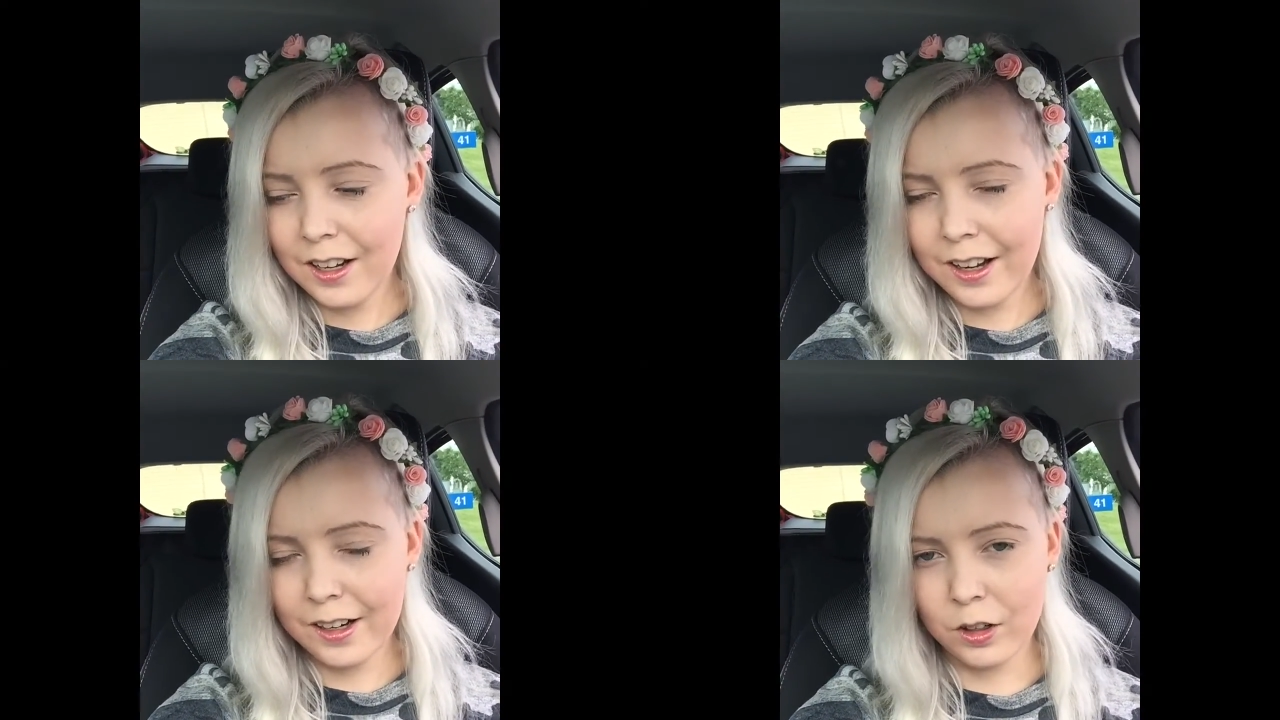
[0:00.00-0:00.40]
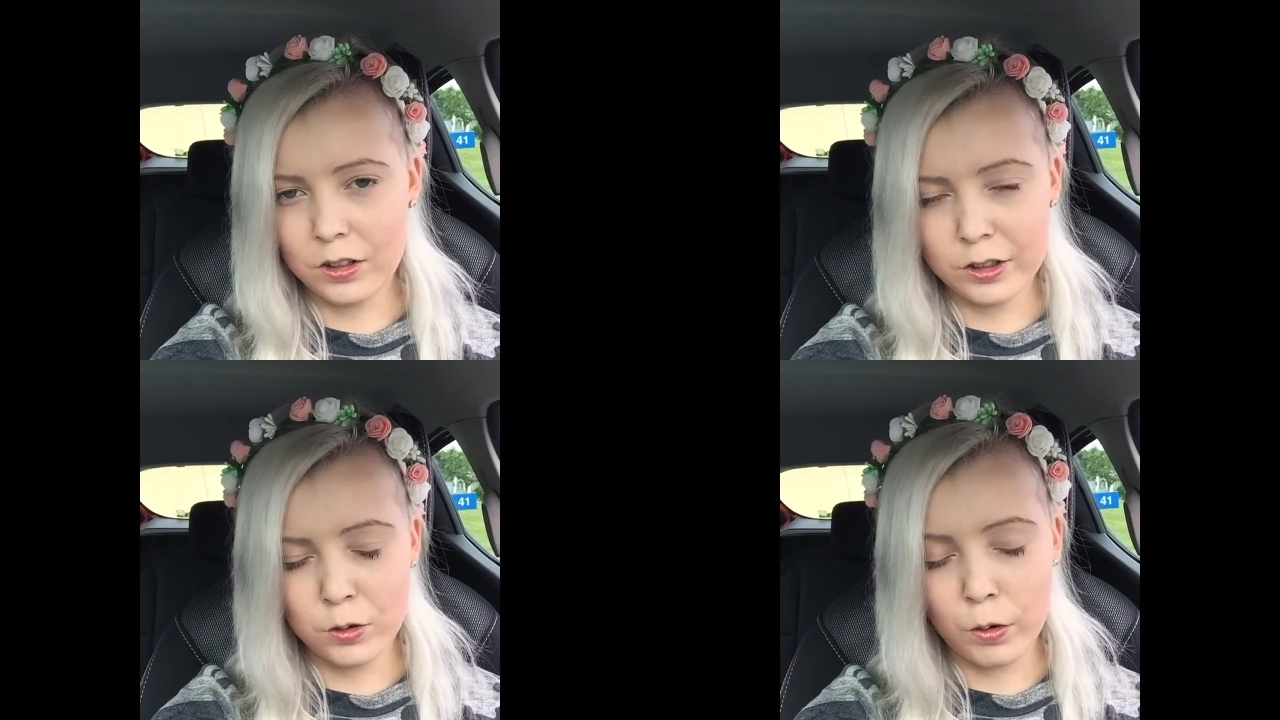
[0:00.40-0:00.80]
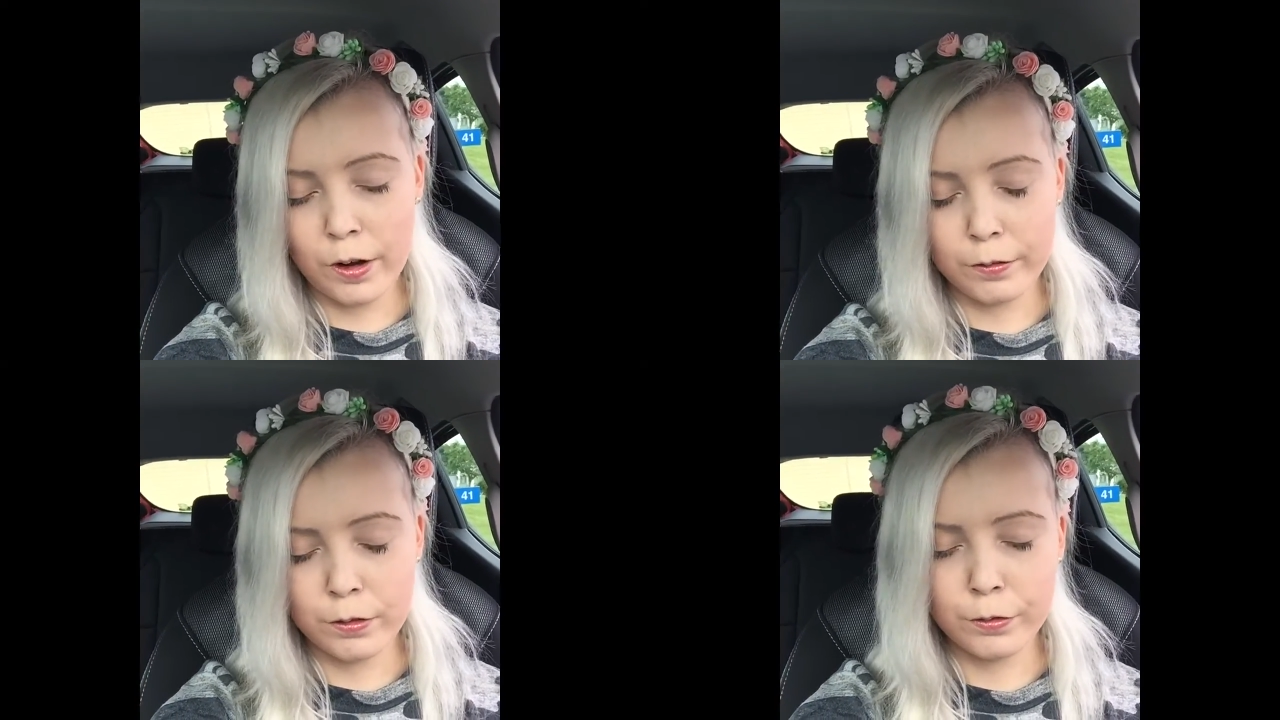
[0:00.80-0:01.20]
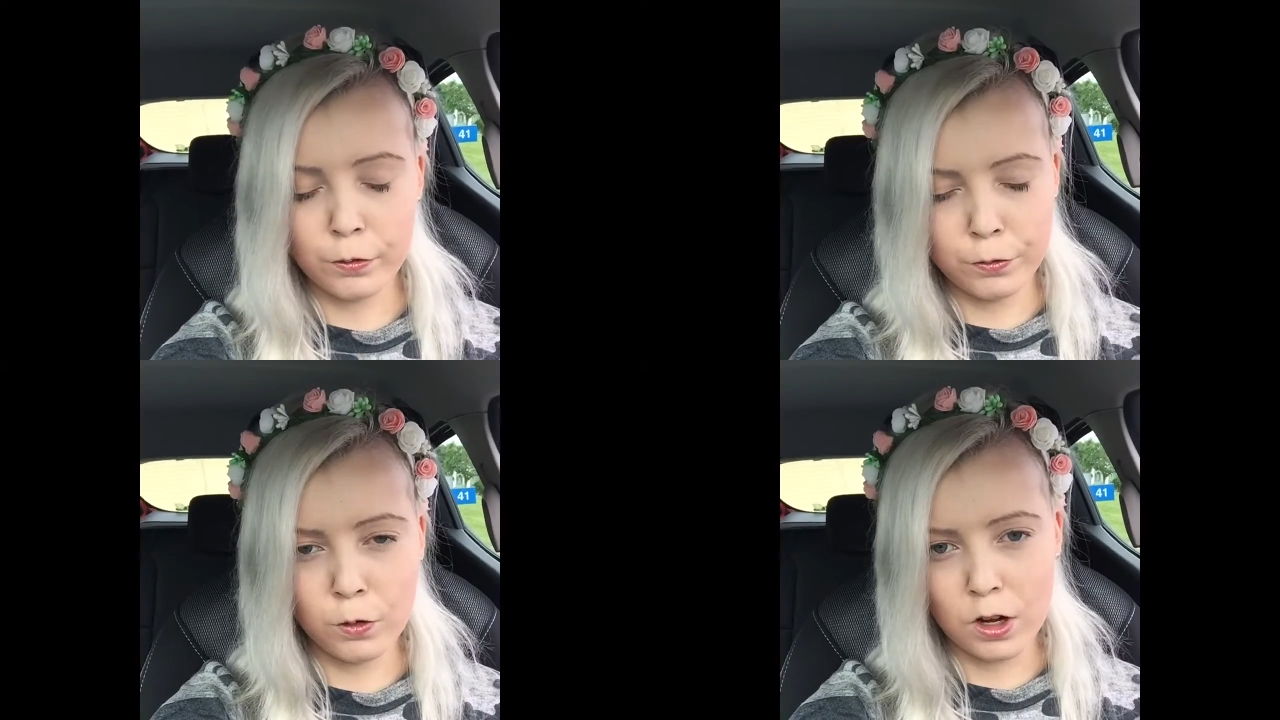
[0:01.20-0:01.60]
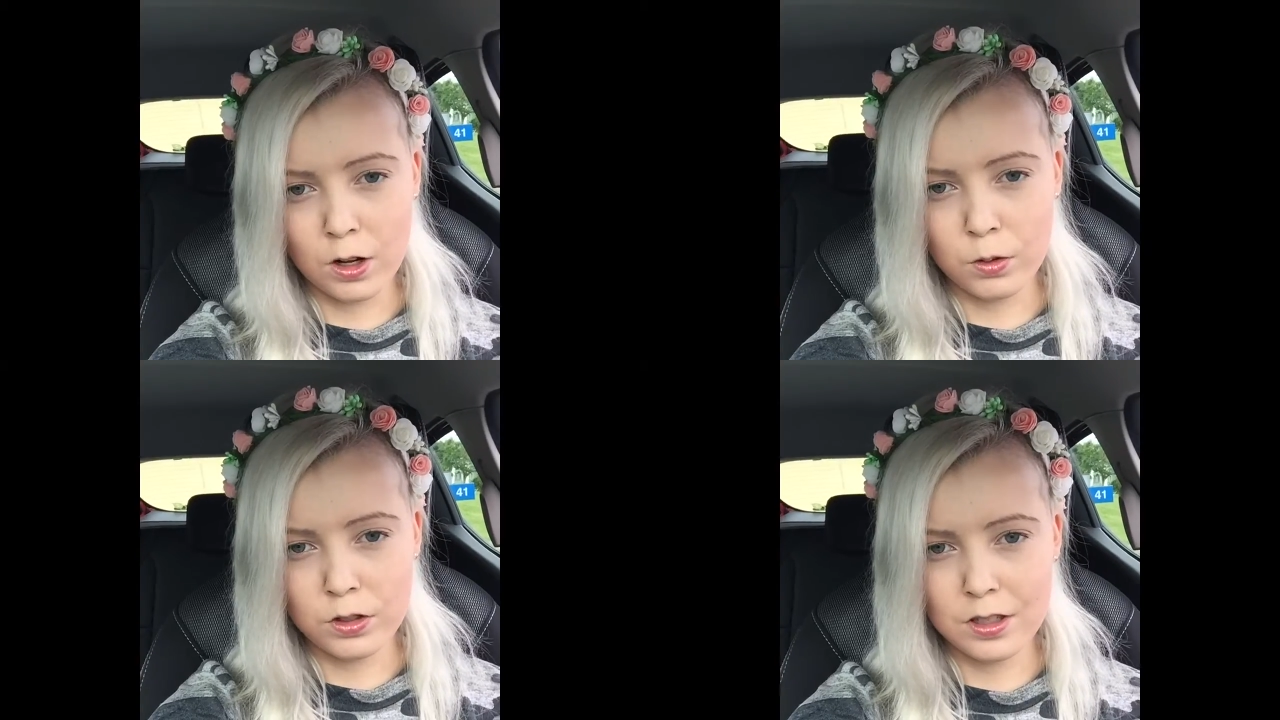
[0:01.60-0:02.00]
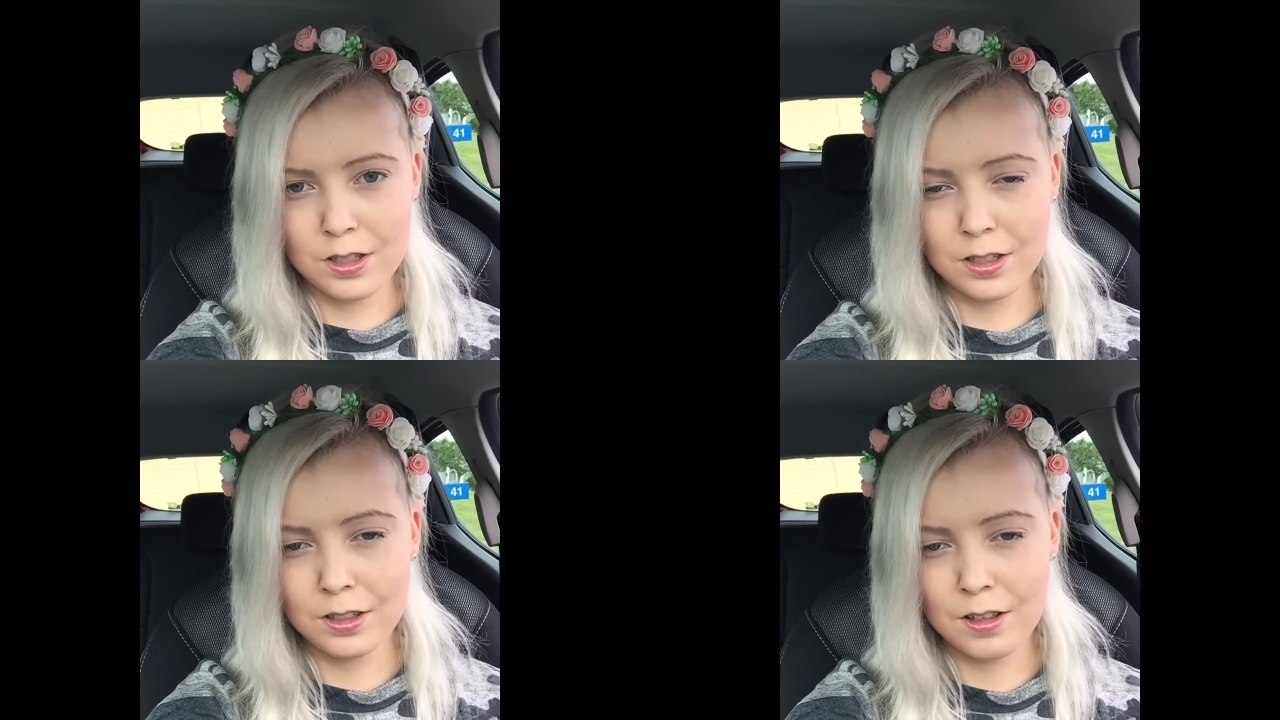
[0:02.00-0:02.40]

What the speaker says: And I'm gonna drive for 4 hours.